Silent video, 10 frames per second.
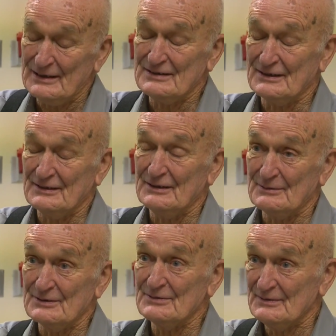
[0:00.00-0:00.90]
Basically, it
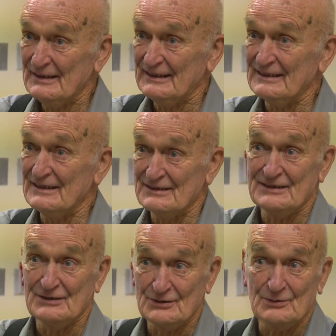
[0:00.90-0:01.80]
was get this
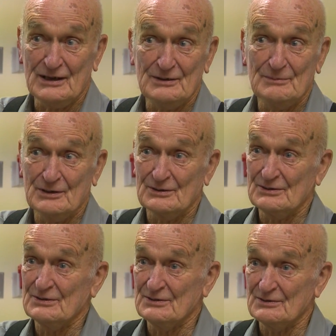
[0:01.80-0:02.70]
thing straight because
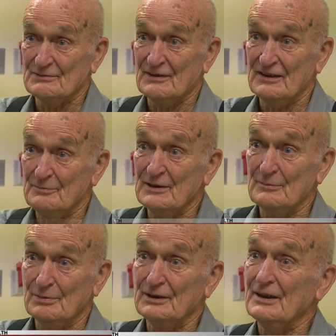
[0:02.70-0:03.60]
this is a five
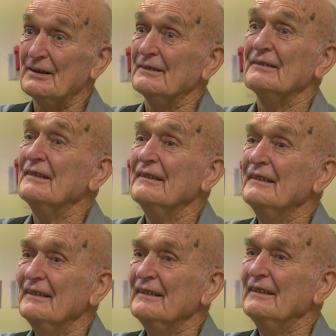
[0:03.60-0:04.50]
minute bleed out.
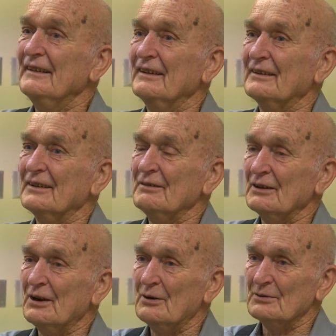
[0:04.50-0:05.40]
You know, if
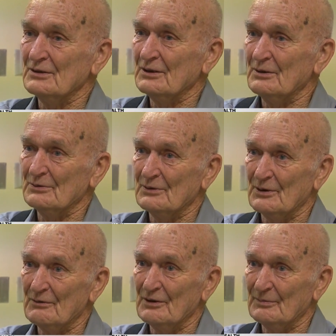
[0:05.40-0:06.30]
it goes, it goes all
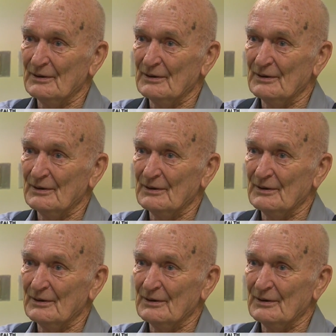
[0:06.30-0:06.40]
over the